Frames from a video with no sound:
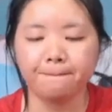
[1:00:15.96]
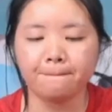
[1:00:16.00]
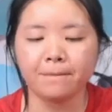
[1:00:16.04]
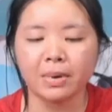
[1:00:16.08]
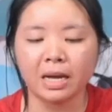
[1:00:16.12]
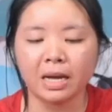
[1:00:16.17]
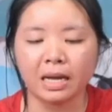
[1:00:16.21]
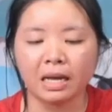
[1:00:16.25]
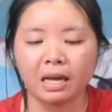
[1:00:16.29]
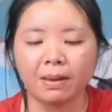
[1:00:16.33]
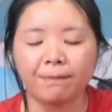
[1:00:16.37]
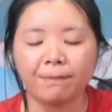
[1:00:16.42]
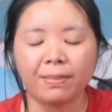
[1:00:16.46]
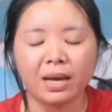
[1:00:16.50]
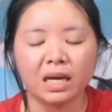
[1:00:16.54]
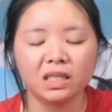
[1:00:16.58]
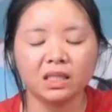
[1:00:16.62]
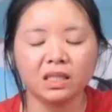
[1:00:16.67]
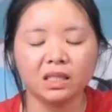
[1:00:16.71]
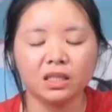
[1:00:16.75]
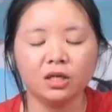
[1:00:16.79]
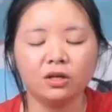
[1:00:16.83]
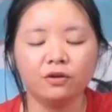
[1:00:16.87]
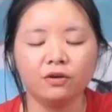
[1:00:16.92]

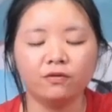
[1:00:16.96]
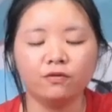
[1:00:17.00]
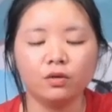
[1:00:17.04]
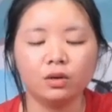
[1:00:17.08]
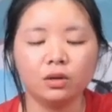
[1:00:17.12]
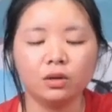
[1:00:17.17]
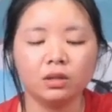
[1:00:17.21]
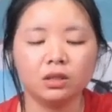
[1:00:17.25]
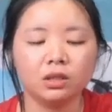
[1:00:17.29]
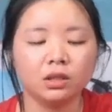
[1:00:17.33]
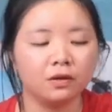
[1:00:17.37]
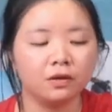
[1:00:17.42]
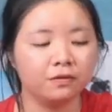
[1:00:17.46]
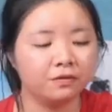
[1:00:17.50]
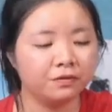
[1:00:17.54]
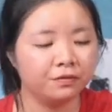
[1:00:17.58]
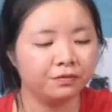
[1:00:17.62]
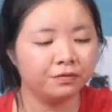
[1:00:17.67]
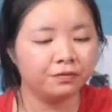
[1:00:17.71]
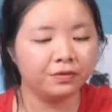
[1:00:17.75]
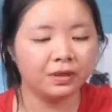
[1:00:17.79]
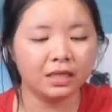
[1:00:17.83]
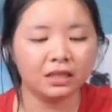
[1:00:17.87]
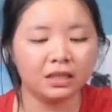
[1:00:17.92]
capacity for the soft
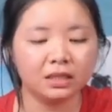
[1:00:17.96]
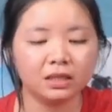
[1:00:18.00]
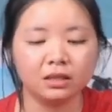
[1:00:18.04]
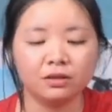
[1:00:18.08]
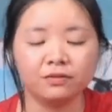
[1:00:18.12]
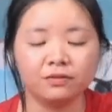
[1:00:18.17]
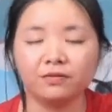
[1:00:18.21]
flask is